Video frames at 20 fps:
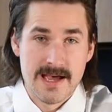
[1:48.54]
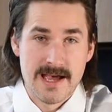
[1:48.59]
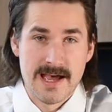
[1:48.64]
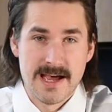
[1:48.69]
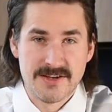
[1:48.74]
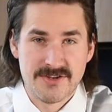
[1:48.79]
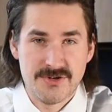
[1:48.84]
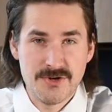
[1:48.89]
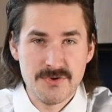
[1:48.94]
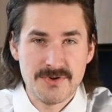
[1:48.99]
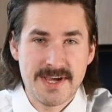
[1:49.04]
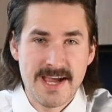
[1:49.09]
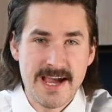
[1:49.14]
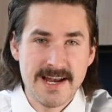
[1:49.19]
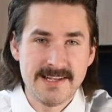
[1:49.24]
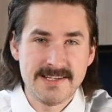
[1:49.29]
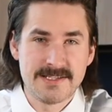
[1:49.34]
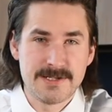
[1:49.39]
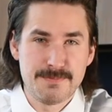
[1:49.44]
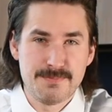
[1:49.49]
At Duke
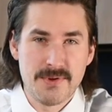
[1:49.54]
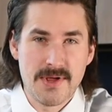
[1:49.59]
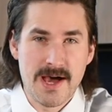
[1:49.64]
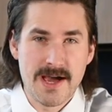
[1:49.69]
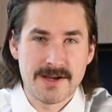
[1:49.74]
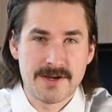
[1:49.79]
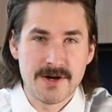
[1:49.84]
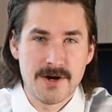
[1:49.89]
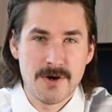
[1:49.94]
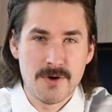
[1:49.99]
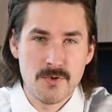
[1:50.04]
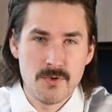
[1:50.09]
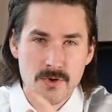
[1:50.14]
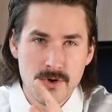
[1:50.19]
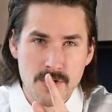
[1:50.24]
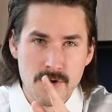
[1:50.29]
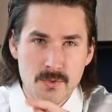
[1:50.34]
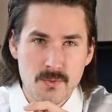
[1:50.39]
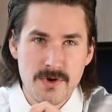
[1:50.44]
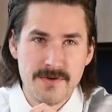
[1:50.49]
Cannon Supply
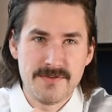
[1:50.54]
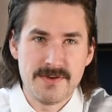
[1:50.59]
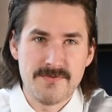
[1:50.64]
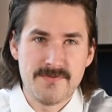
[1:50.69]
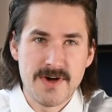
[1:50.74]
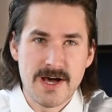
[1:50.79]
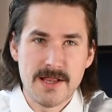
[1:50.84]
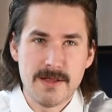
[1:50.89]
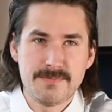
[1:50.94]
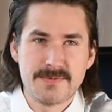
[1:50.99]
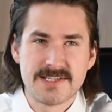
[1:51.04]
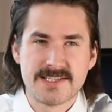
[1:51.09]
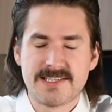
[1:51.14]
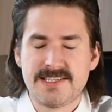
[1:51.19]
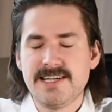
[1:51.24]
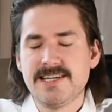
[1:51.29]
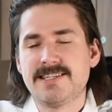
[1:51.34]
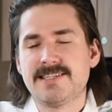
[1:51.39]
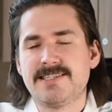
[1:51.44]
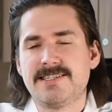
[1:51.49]
Co., we've developed a
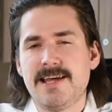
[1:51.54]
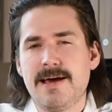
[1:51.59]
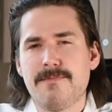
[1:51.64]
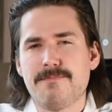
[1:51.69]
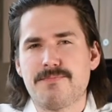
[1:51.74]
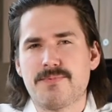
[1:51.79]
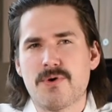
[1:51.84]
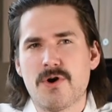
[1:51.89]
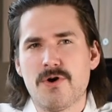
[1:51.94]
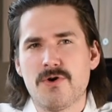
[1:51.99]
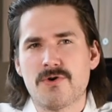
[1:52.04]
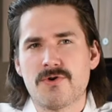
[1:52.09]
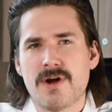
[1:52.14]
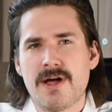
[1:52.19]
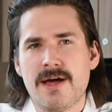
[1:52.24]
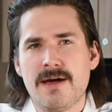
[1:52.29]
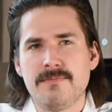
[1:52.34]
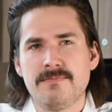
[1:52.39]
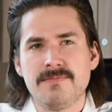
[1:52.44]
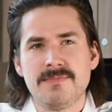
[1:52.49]
six-step
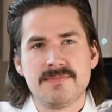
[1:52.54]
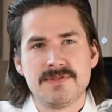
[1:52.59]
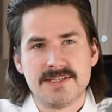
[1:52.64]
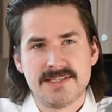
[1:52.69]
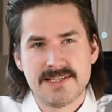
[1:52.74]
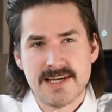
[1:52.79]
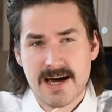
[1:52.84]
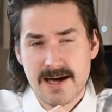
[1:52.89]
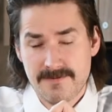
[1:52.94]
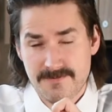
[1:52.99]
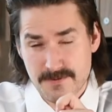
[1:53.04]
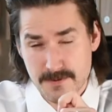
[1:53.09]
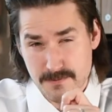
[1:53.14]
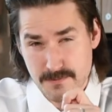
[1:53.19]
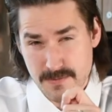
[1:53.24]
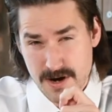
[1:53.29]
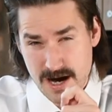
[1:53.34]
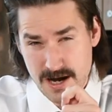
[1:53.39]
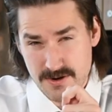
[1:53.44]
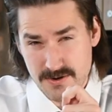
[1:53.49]
program designed for
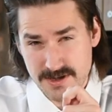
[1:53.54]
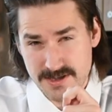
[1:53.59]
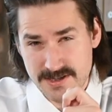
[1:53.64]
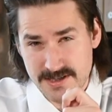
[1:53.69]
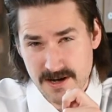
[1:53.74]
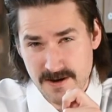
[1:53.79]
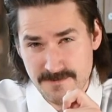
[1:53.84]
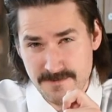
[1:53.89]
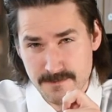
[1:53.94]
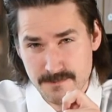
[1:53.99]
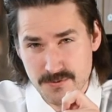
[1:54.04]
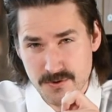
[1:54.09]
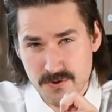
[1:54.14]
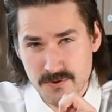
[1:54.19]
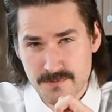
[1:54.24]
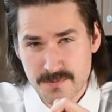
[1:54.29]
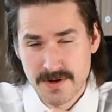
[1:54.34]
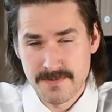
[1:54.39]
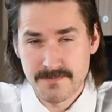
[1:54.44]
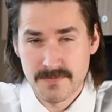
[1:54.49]
moderate
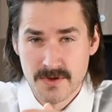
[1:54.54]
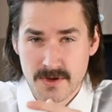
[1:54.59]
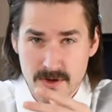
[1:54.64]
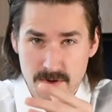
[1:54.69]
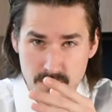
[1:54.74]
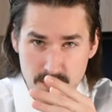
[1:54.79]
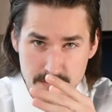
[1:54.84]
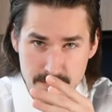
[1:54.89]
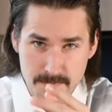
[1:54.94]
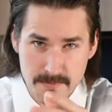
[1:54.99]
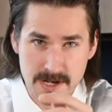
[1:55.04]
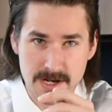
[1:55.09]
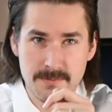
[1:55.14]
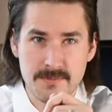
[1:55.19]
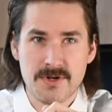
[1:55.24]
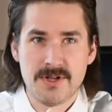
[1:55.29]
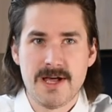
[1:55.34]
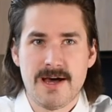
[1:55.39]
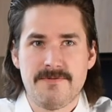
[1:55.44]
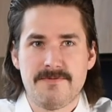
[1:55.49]
self-improvement with
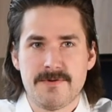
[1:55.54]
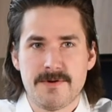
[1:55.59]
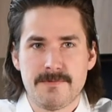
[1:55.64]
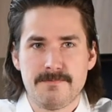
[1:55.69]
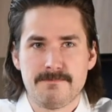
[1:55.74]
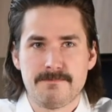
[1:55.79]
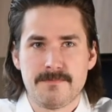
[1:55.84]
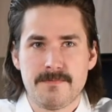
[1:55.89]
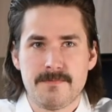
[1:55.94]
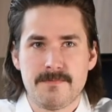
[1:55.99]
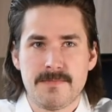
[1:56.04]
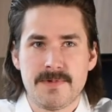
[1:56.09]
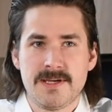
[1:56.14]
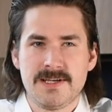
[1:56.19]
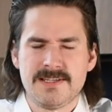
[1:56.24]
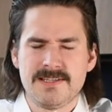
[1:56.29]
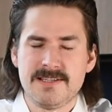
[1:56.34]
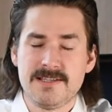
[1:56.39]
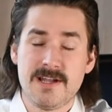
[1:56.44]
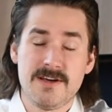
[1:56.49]
minimal effort.
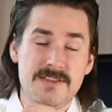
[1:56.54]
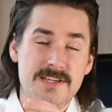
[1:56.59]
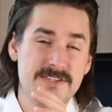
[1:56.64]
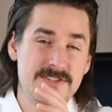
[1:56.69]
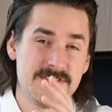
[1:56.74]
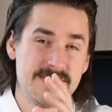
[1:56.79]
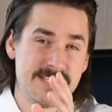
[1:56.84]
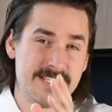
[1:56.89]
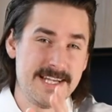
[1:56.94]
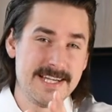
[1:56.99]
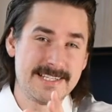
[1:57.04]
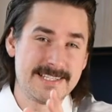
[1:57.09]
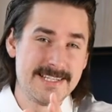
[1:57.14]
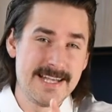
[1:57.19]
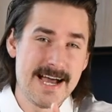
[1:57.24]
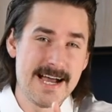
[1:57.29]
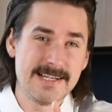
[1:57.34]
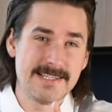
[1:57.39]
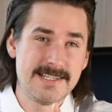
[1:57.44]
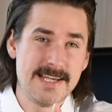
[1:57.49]
Now, these are six
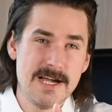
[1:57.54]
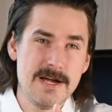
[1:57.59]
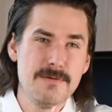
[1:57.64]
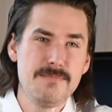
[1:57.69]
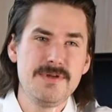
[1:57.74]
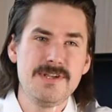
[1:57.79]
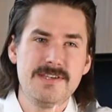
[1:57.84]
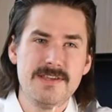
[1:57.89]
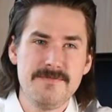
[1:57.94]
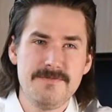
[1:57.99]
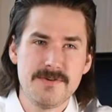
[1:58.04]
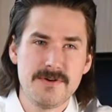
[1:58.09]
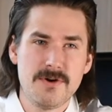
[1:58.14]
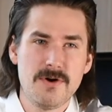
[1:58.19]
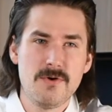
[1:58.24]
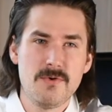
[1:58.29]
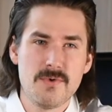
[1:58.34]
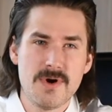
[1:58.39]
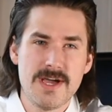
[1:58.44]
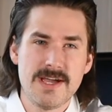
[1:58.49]
not terribly
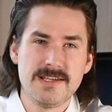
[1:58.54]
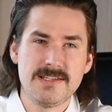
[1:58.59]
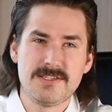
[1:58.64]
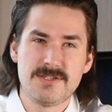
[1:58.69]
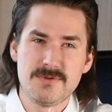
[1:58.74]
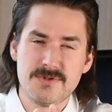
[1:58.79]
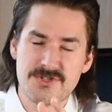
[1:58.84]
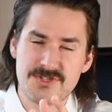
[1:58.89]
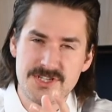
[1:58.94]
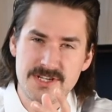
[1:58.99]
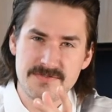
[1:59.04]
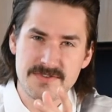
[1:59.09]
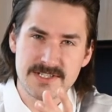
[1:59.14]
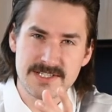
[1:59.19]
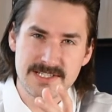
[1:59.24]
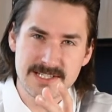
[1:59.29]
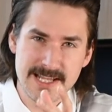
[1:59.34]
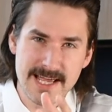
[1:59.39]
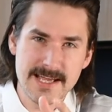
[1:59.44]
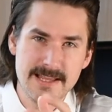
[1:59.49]
difficult ways to achieve a
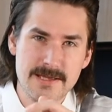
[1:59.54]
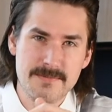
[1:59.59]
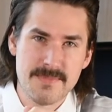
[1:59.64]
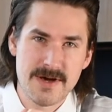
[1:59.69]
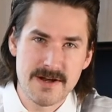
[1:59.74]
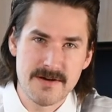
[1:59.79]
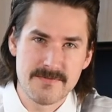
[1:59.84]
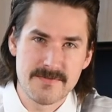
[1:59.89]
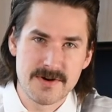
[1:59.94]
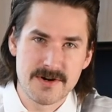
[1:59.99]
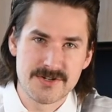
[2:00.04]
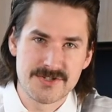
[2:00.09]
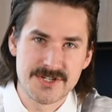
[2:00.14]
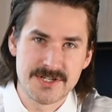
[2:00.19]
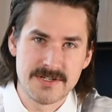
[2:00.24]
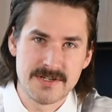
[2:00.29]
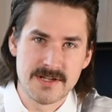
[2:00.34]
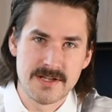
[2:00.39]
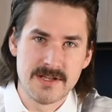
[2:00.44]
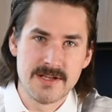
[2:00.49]
slightly better
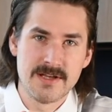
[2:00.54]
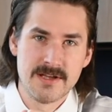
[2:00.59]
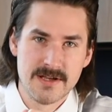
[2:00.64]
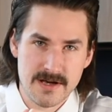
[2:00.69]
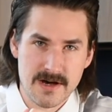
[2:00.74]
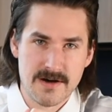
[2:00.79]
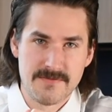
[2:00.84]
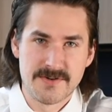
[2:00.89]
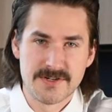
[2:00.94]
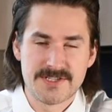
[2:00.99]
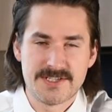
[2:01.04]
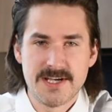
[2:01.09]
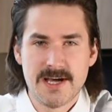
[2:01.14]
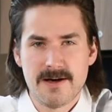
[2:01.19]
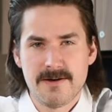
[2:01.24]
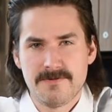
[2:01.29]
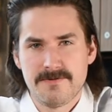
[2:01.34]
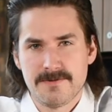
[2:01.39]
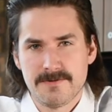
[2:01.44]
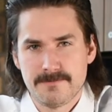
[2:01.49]
version of
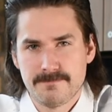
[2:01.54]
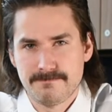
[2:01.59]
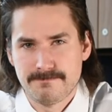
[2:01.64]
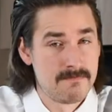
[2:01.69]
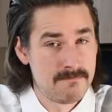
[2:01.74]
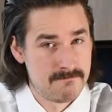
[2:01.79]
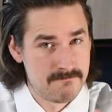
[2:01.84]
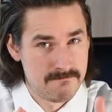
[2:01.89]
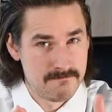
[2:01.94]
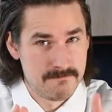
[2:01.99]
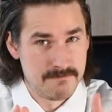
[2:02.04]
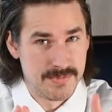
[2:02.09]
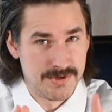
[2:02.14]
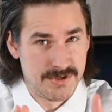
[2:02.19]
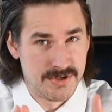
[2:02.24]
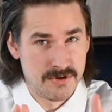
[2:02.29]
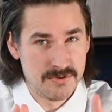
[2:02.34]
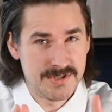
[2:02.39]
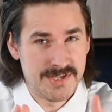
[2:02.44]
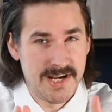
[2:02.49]
yourself.
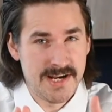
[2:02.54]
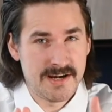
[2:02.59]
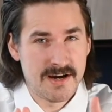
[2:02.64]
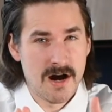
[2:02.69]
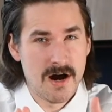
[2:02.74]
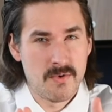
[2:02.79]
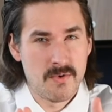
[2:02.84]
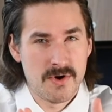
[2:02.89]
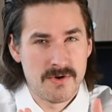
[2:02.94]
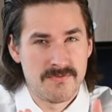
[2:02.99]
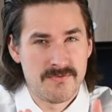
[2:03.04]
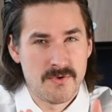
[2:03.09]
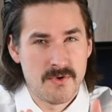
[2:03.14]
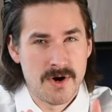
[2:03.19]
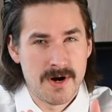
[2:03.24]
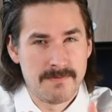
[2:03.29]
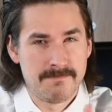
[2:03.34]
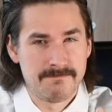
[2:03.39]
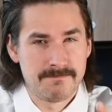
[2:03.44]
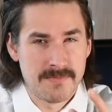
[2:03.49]
But don't take word
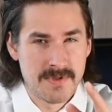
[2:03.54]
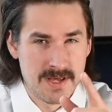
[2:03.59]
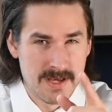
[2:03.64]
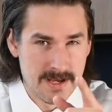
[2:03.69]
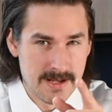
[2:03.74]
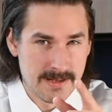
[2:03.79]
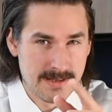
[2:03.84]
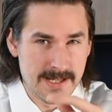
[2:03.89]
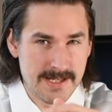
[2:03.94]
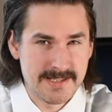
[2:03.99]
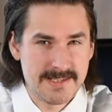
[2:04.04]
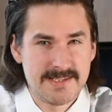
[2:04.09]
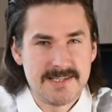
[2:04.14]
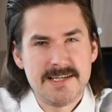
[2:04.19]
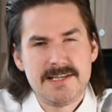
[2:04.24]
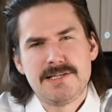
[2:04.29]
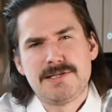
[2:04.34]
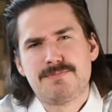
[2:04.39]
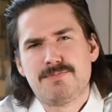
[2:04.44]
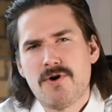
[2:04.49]
for it. Let's
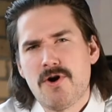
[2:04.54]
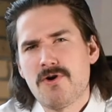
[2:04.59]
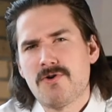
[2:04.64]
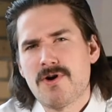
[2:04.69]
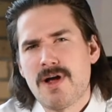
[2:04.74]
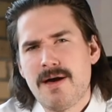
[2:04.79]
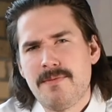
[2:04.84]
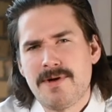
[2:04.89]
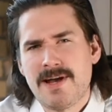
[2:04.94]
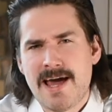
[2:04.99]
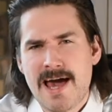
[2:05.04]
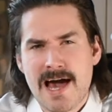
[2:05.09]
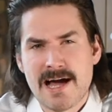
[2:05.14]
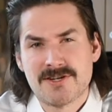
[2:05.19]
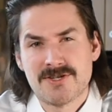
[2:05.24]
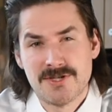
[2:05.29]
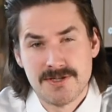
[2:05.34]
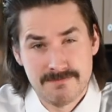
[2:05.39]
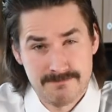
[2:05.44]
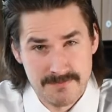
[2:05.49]
see this program in
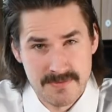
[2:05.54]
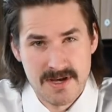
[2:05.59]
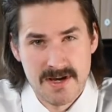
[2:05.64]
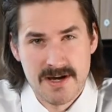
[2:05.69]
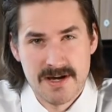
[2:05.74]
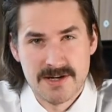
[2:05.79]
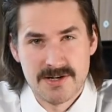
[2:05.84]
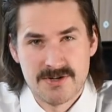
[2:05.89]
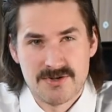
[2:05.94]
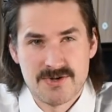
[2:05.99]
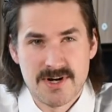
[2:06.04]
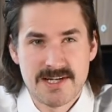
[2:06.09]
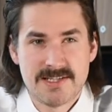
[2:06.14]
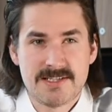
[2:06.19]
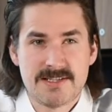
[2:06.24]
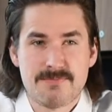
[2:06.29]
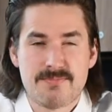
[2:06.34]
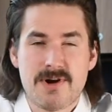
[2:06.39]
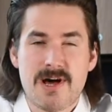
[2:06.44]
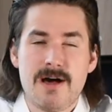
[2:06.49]
action and
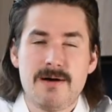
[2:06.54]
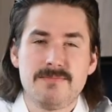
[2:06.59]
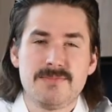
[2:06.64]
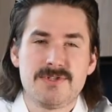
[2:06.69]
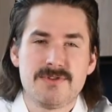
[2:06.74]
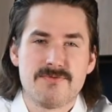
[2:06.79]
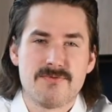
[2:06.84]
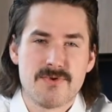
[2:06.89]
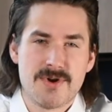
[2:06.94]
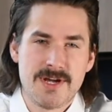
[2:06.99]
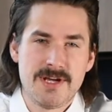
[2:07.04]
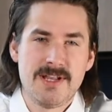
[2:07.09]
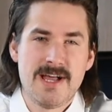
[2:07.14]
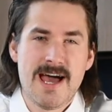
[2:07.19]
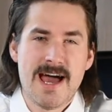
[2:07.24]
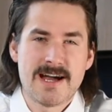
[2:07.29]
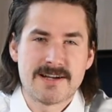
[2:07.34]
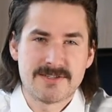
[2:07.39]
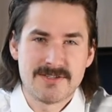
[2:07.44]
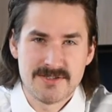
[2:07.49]
address the problems of real
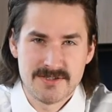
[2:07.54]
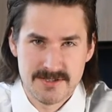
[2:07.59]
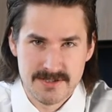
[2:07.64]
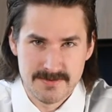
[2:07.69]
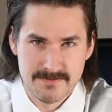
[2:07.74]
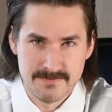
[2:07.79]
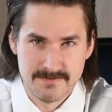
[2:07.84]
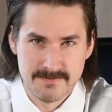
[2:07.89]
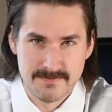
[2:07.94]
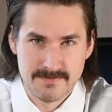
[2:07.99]
actors.